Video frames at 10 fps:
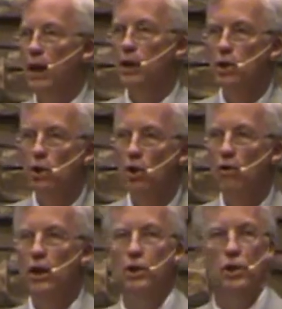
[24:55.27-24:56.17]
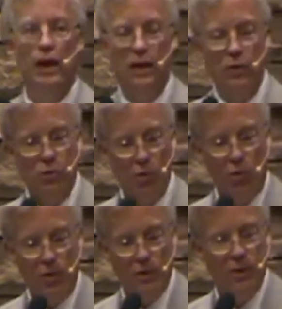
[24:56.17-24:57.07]
and encourage and
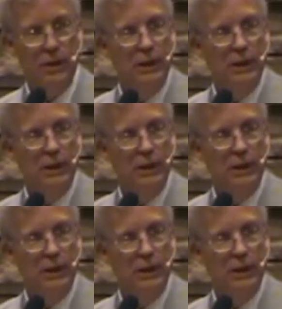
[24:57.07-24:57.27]
exhort.